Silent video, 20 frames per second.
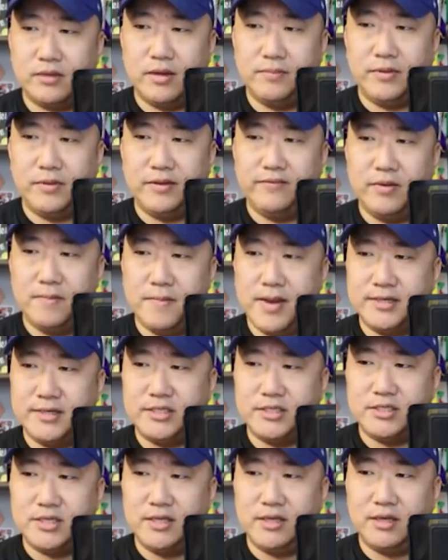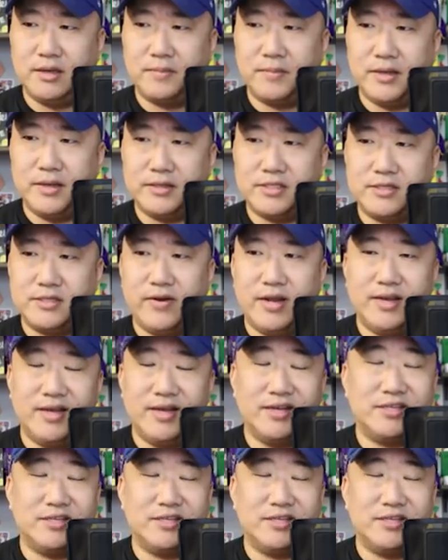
believe he mentions anything about Stephon Diggs.